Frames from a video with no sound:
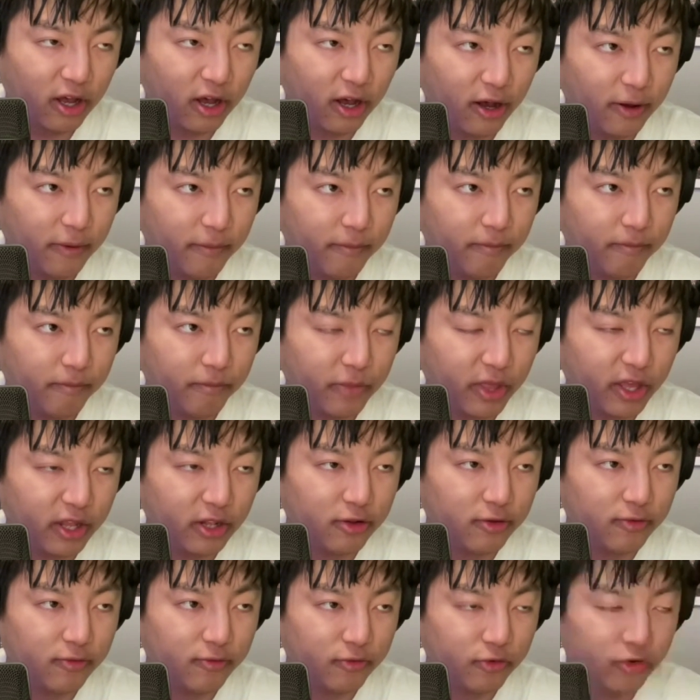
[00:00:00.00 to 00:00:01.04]
Um,
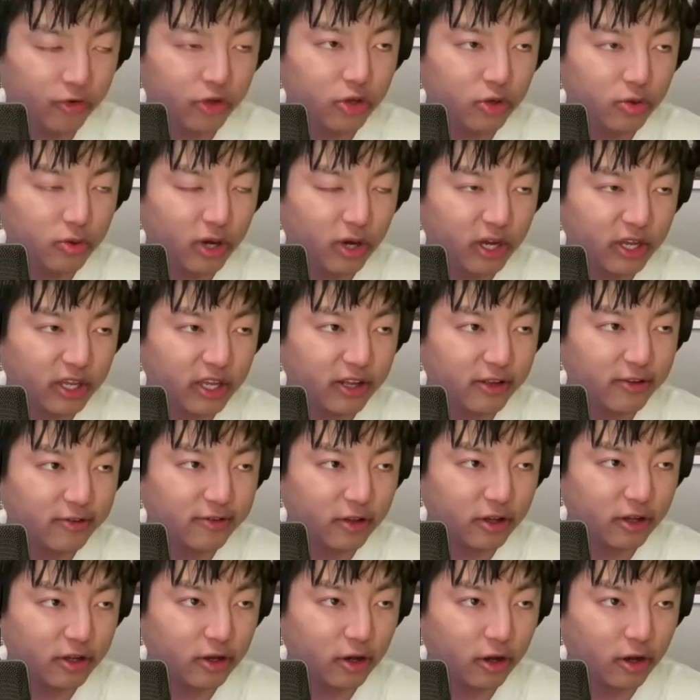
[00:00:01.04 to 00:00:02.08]
and for you, I
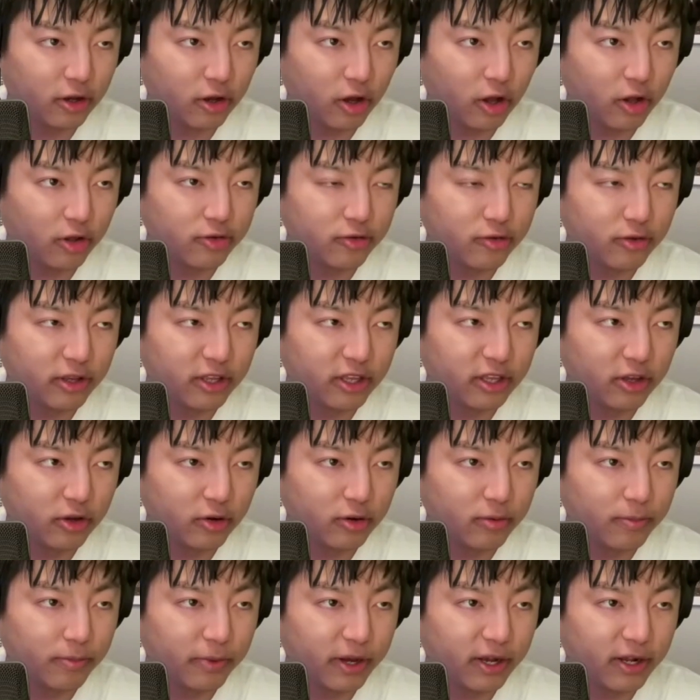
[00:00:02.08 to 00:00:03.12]
guess like uh, also like
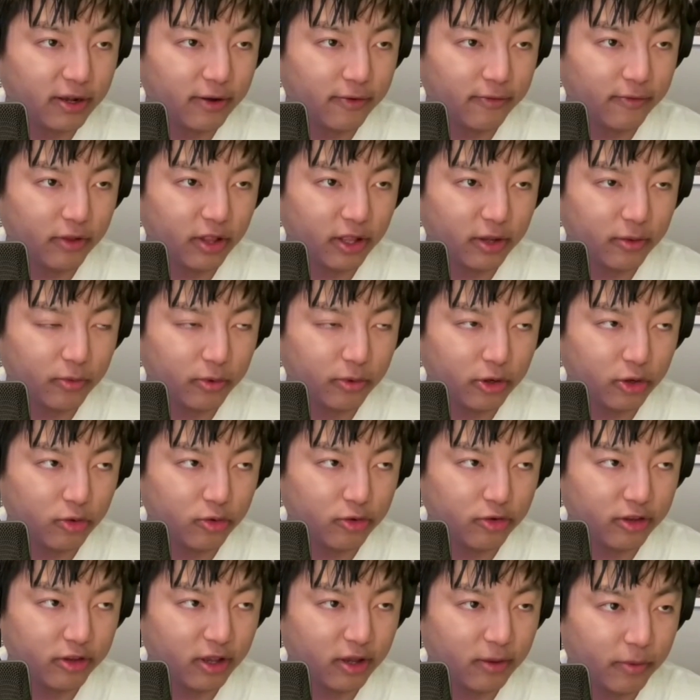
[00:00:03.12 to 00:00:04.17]
hearing back of like what you
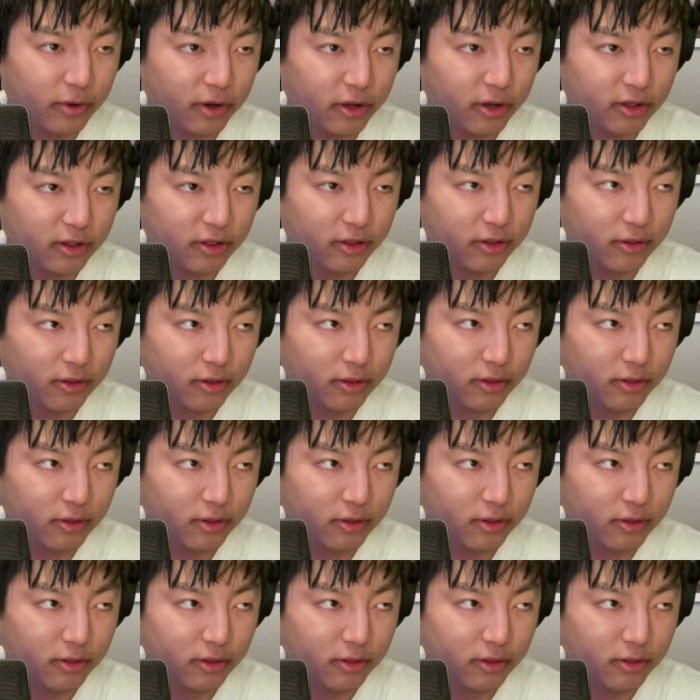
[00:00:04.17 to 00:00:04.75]
were saying about